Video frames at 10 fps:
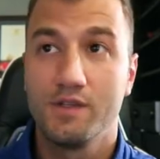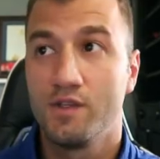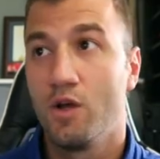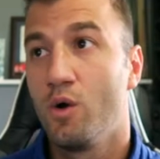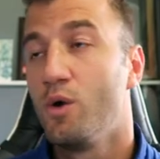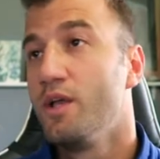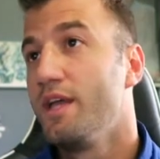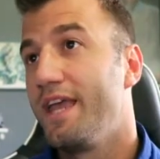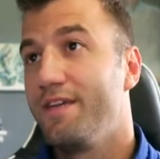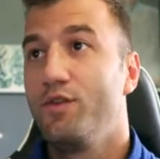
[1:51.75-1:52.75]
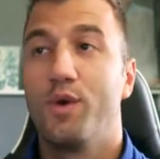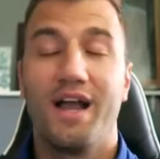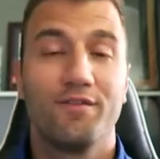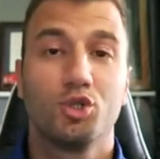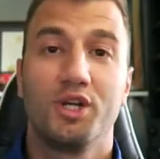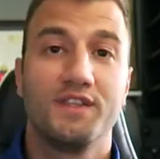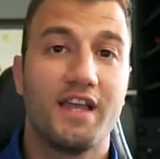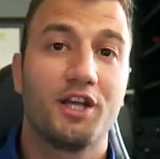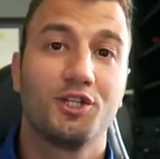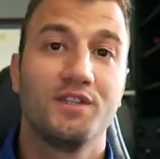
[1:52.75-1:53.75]
So if you have
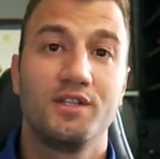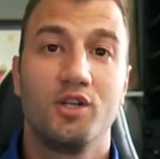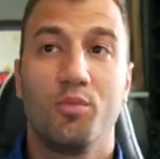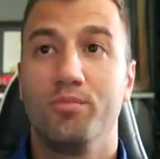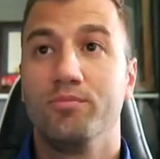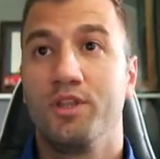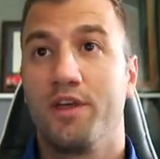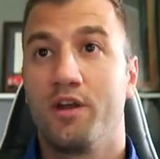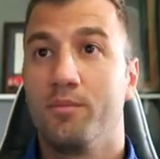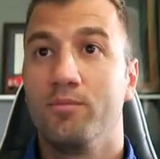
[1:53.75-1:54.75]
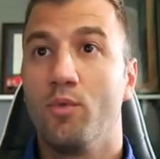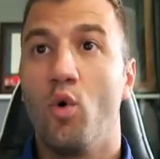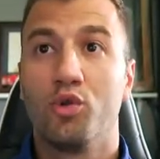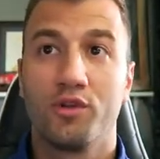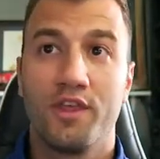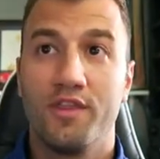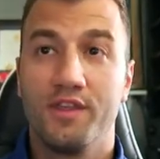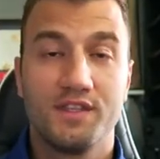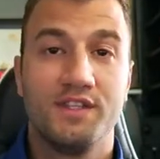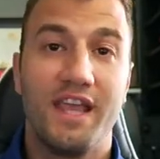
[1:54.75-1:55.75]
transactions, you know, that are older than
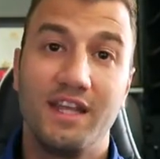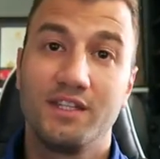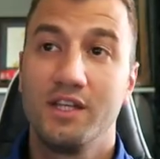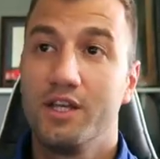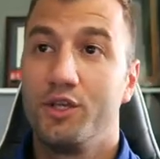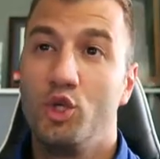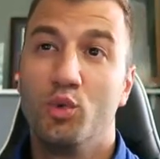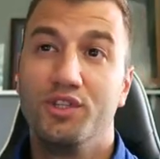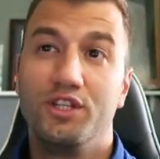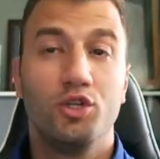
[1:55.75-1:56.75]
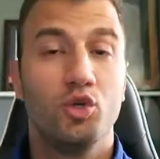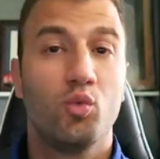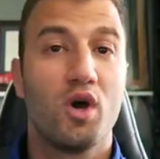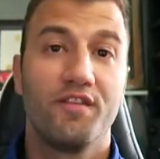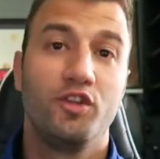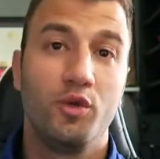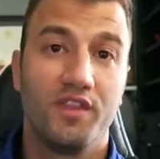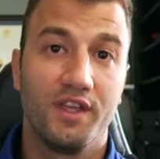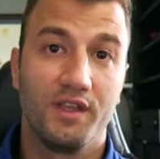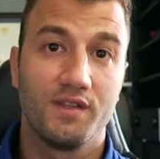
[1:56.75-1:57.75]
this date, you will need to do one of two
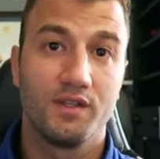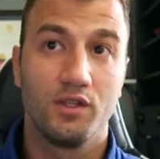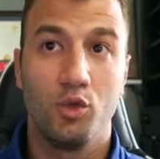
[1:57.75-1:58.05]
things.